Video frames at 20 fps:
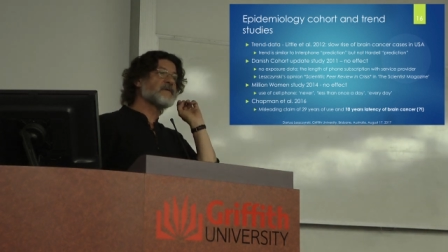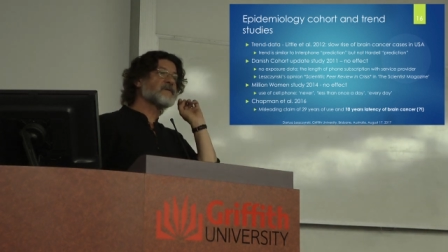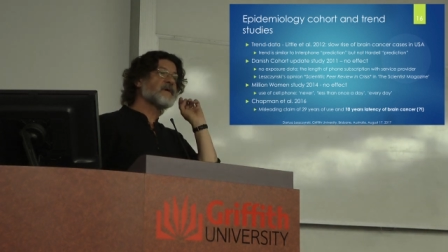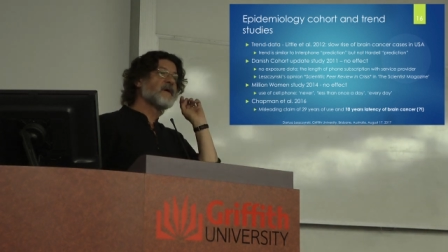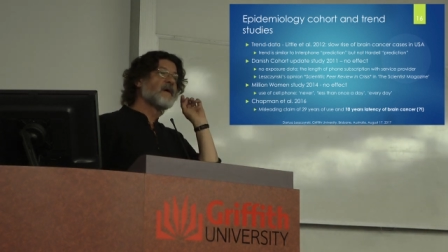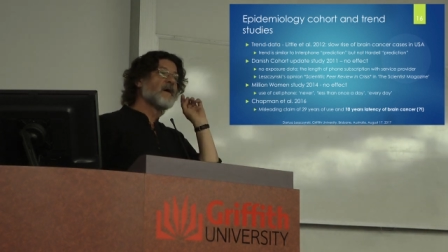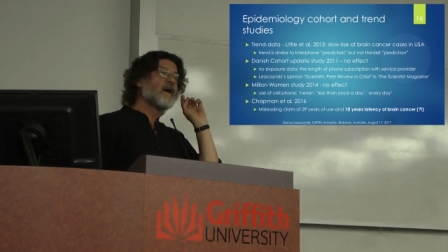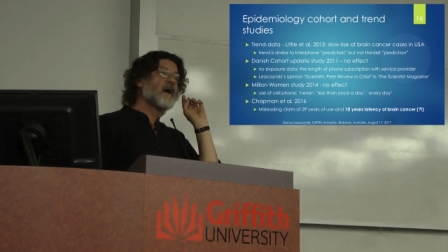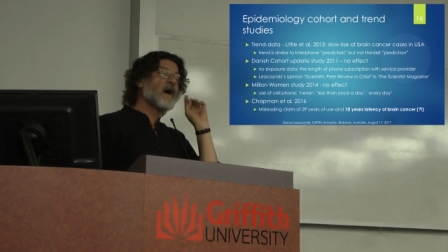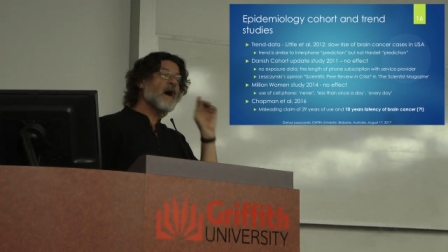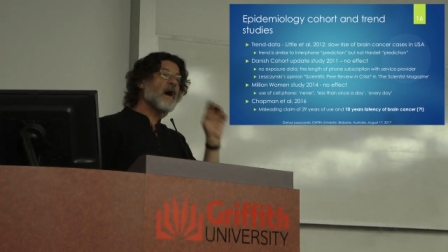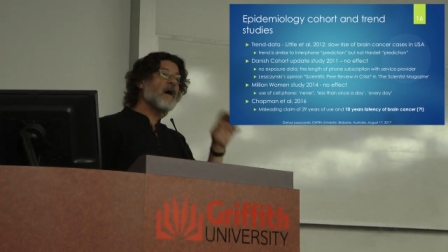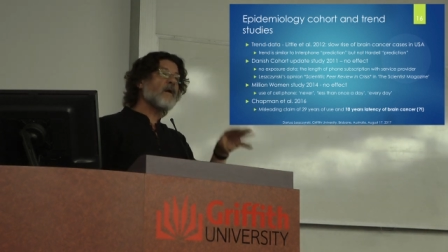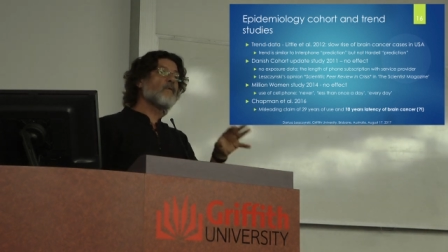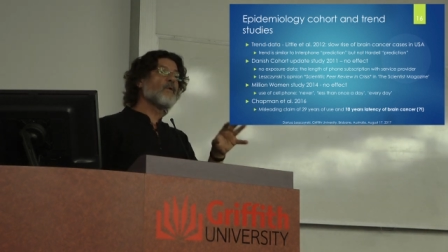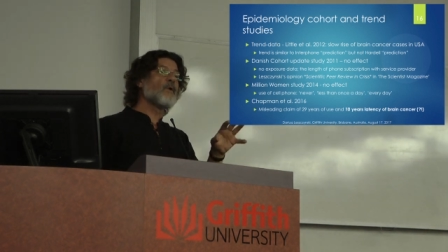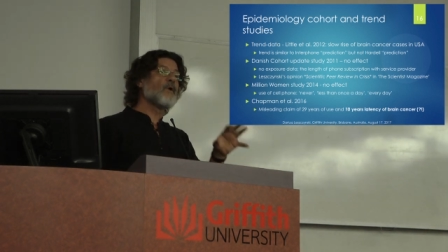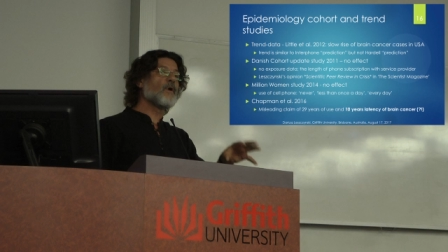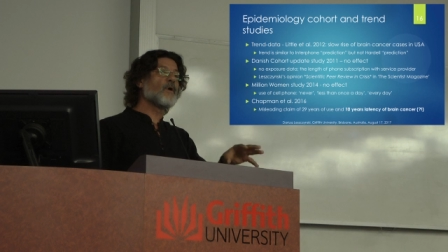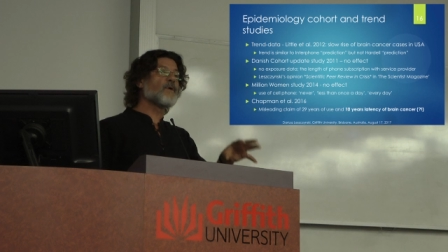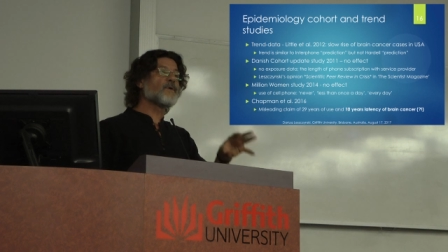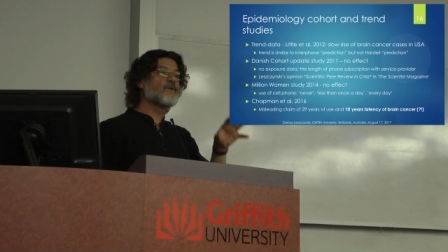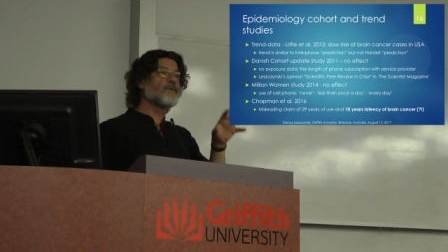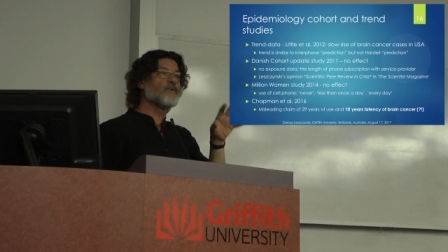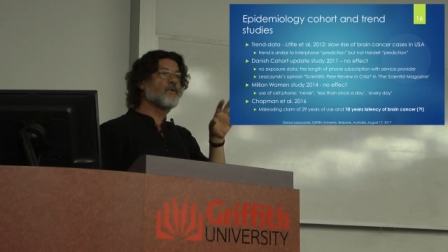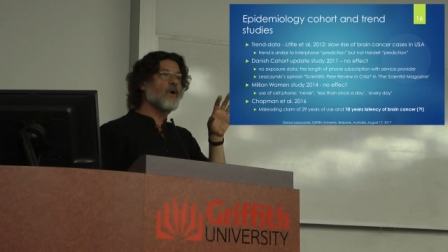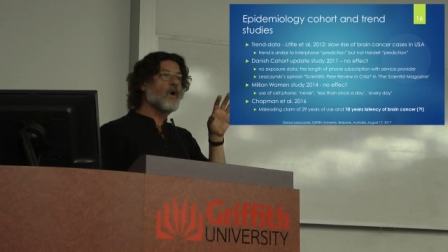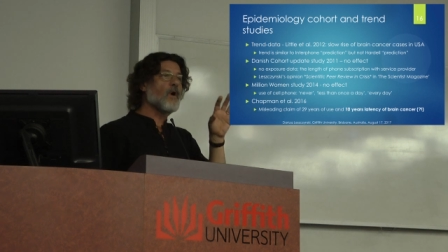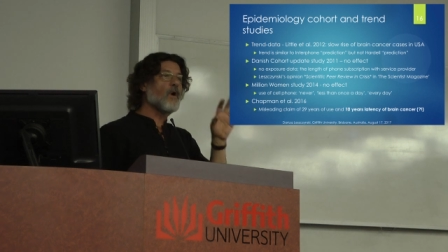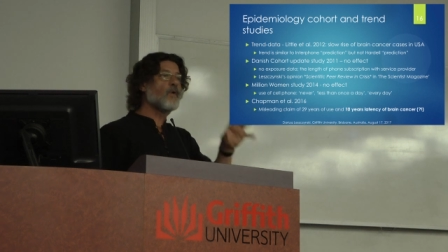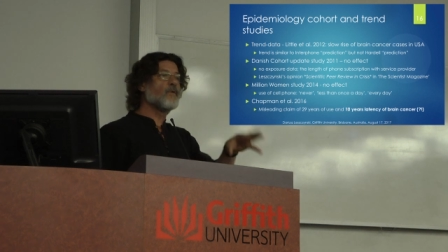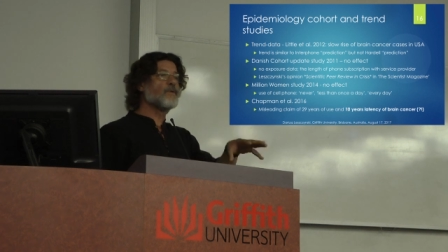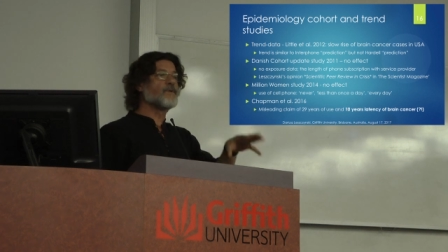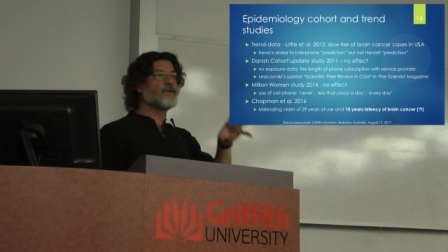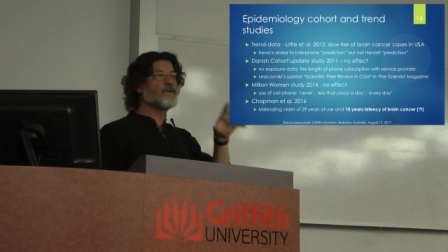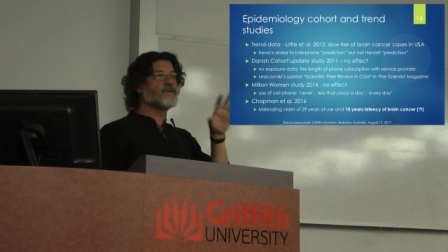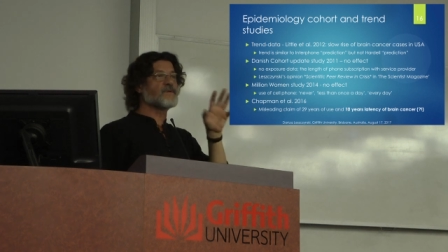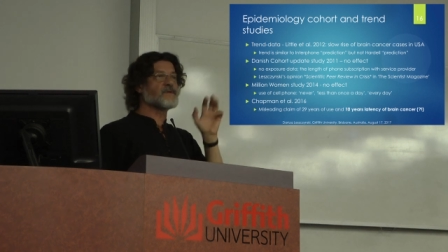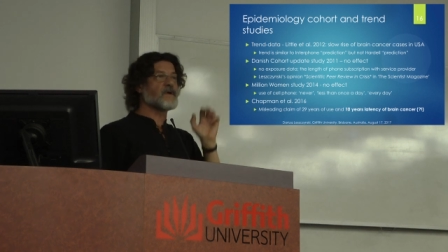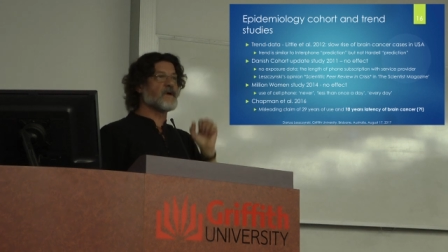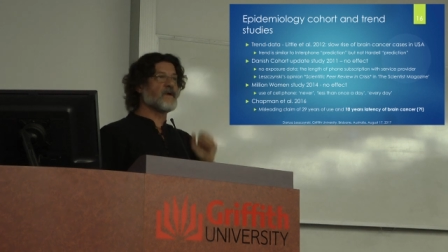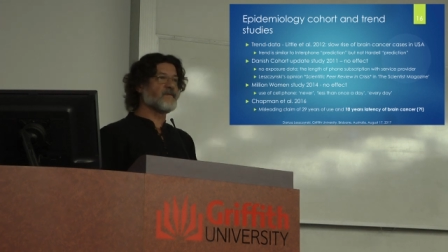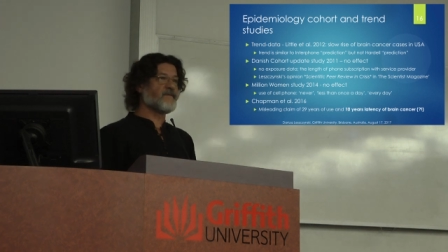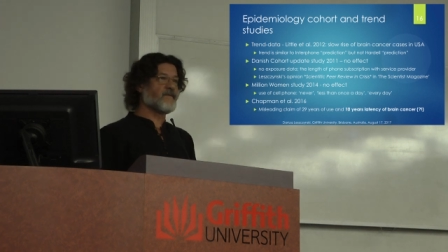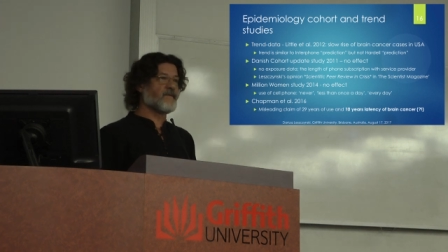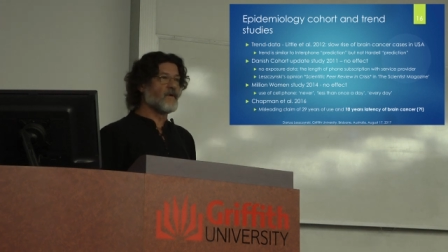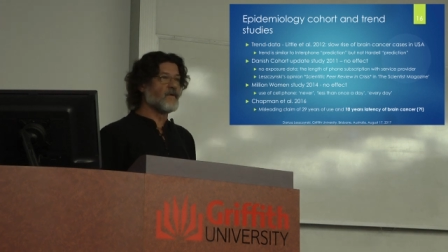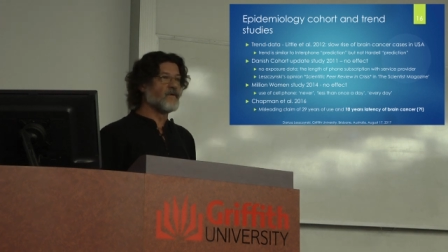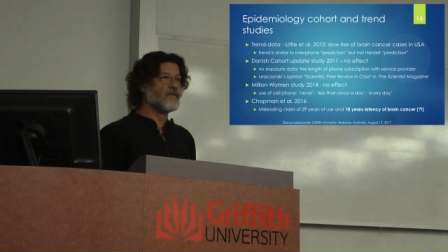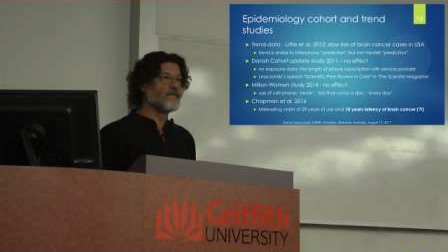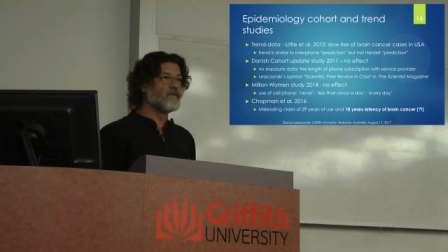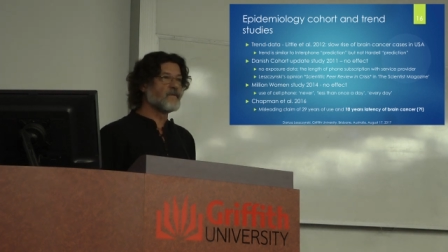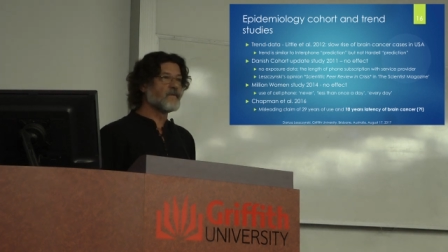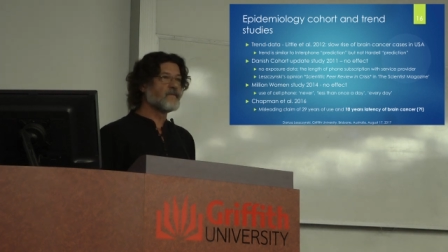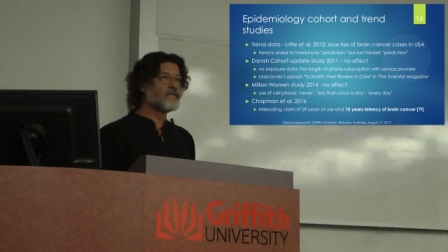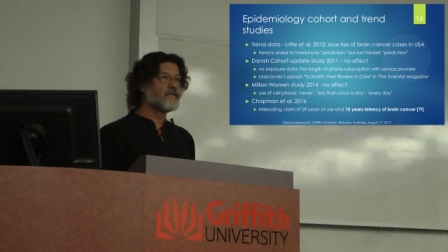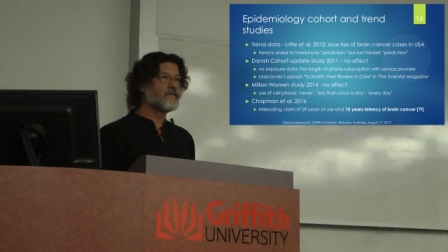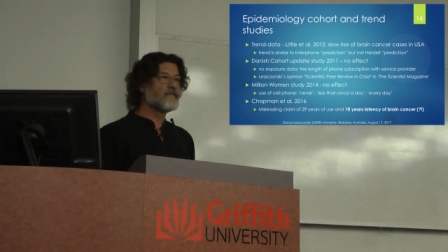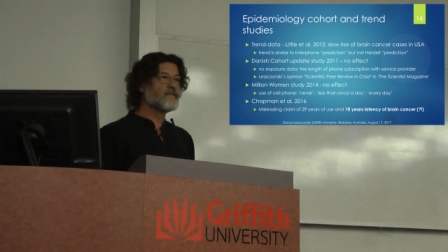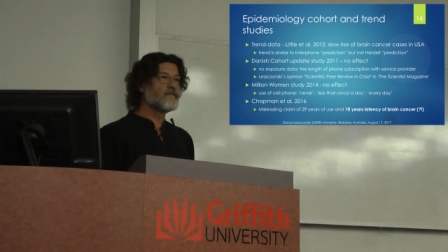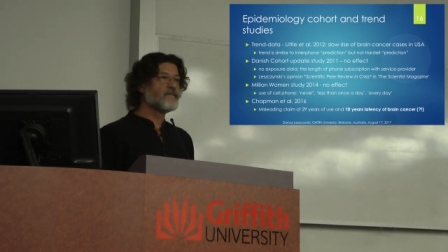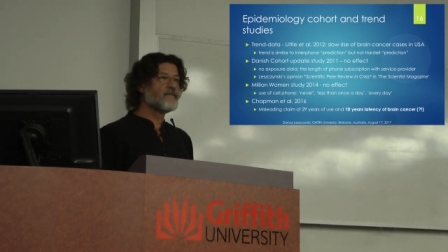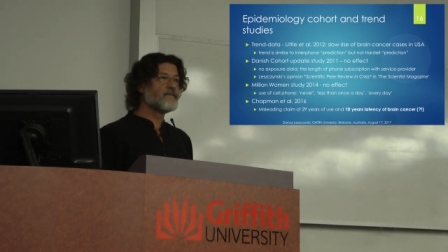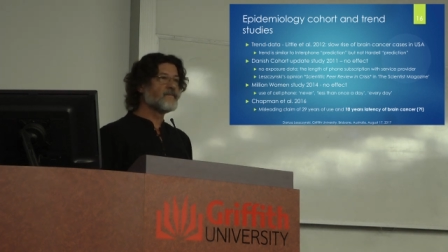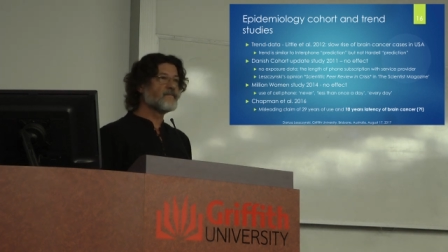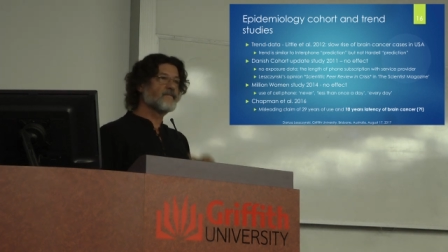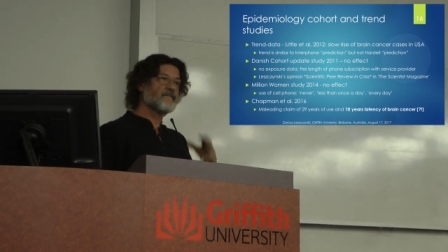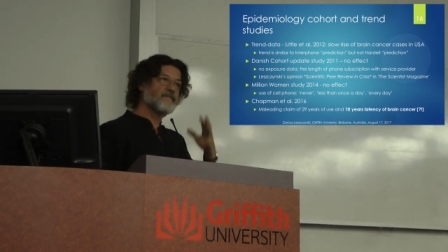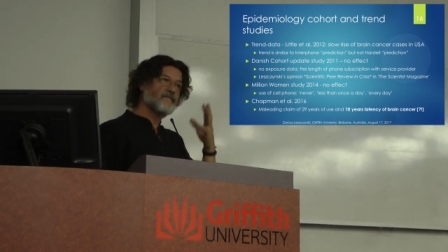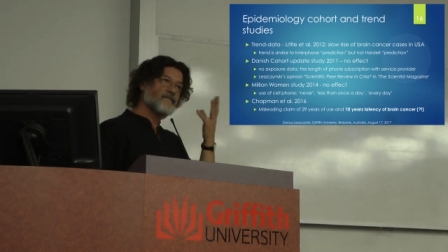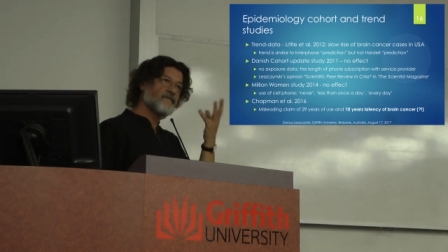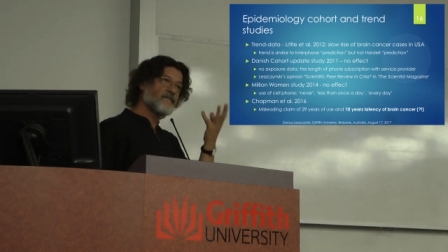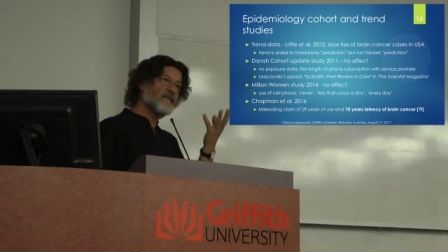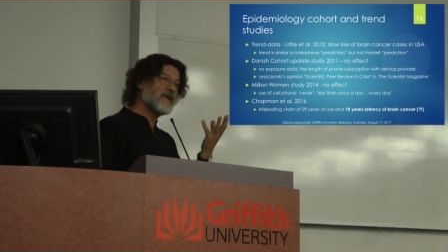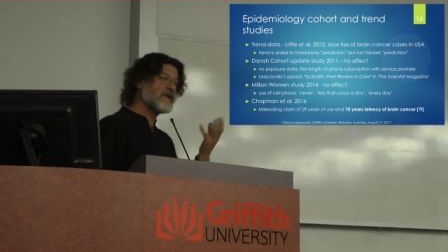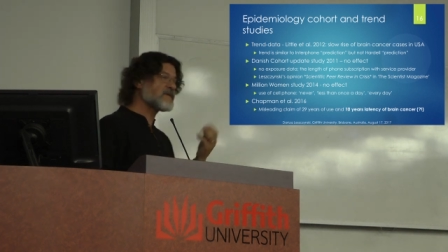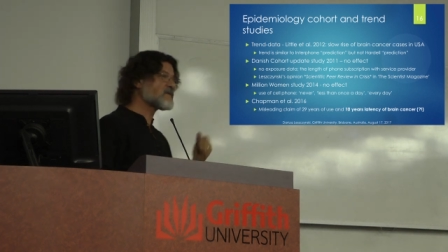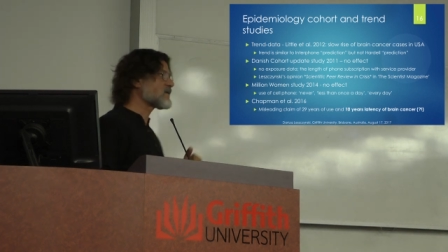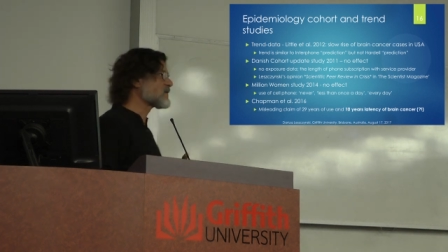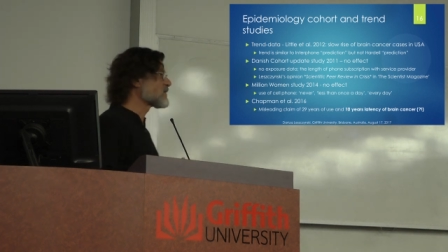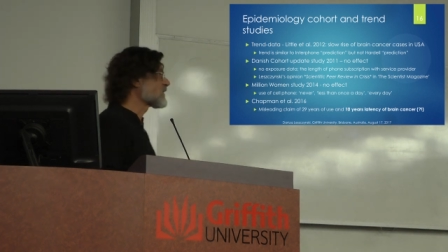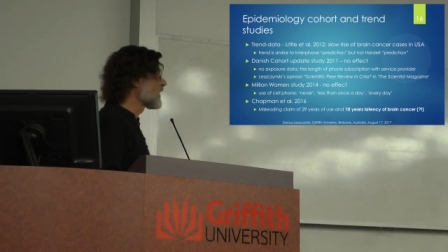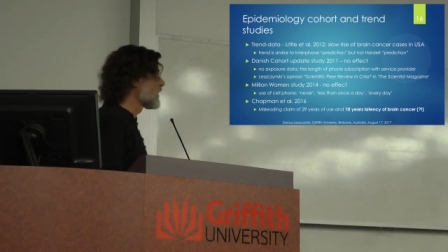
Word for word: is how long you own your cell phone. This